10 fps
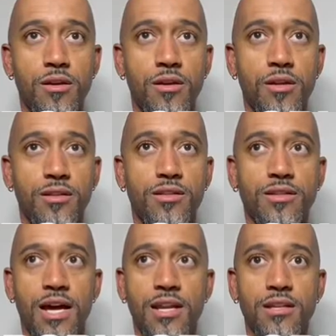in a
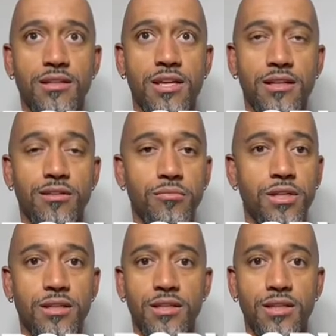society that's got so
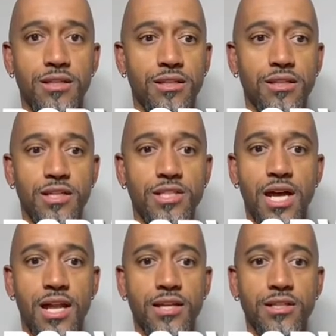many things that
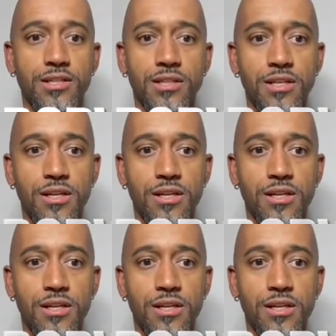challenge